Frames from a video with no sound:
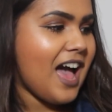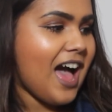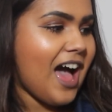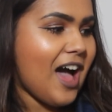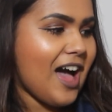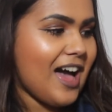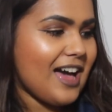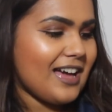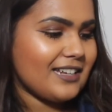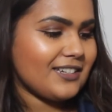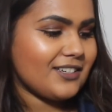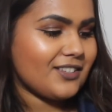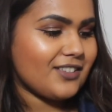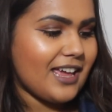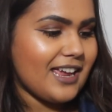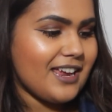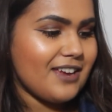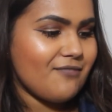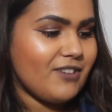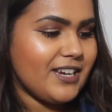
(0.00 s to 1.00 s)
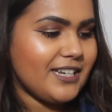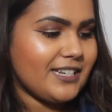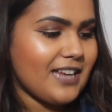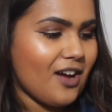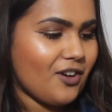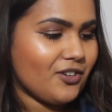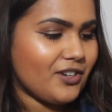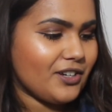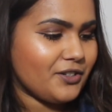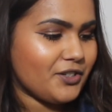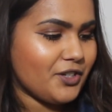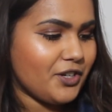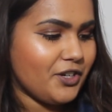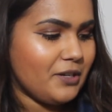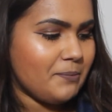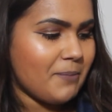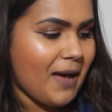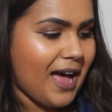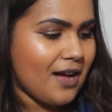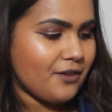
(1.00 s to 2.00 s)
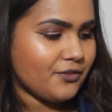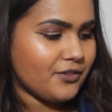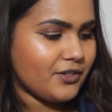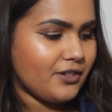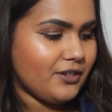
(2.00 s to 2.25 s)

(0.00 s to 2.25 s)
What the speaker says: and they retailed at £2.